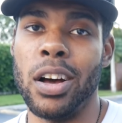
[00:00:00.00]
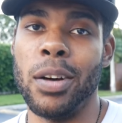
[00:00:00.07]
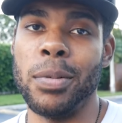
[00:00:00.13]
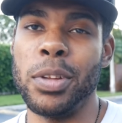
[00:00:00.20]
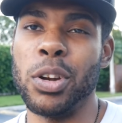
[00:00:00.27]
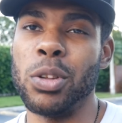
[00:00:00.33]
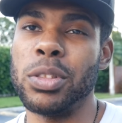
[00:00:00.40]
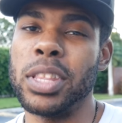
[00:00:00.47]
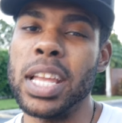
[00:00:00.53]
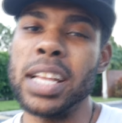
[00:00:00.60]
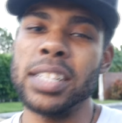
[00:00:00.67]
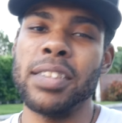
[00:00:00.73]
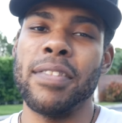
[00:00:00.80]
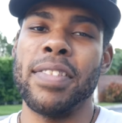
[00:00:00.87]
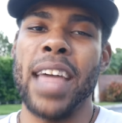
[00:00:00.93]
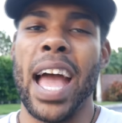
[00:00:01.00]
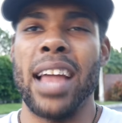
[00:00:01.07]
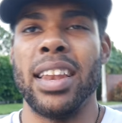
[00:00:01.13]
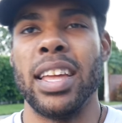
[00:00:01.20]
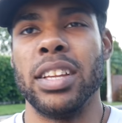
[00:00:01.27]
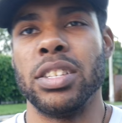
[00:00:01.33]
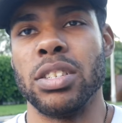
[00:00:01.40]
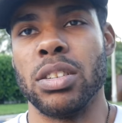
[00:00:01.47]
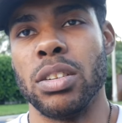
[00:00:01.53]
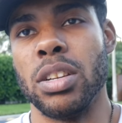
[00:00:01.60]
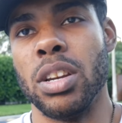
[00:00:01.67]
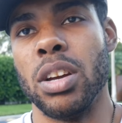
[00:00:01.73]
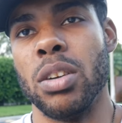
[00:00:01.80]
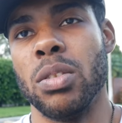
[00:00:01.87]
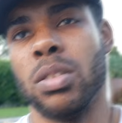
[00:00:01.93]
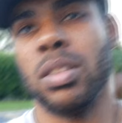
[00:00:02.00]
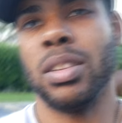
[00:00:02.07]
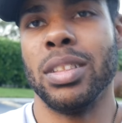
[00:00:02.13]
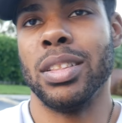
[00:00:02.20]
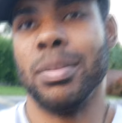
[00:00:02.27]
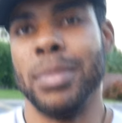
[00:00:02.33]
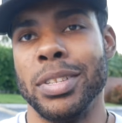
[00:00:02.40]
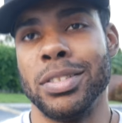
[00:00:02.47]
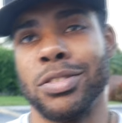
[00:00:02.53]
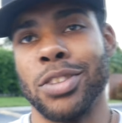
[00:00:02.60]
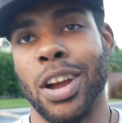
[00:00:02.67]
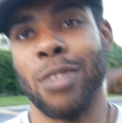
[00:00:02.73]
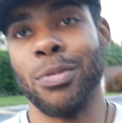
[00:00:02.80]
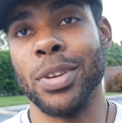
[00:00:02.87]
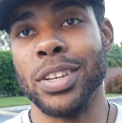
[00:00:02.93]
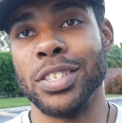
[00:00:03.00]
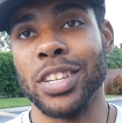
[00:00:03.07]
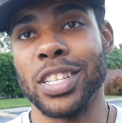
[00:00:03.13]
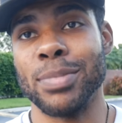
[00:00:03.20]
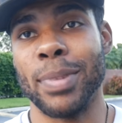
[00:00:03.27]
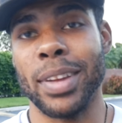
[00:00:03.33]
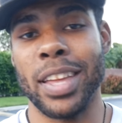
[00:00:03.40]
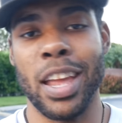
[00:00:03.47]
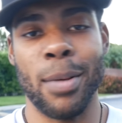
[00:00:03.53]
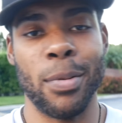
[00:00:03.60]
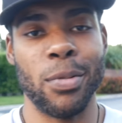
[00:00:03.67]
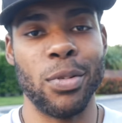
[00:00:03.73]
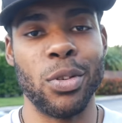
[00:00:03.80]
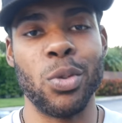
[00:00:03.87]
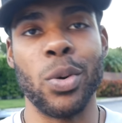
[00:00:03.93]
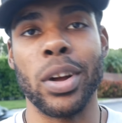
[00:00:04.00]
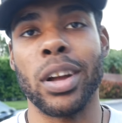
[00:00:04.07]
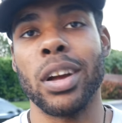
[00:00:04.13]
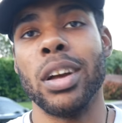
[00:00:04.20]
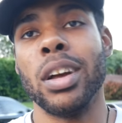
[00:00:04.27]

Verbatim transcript: you know, things of that nature. You know, let me try and readjust my camera real quick.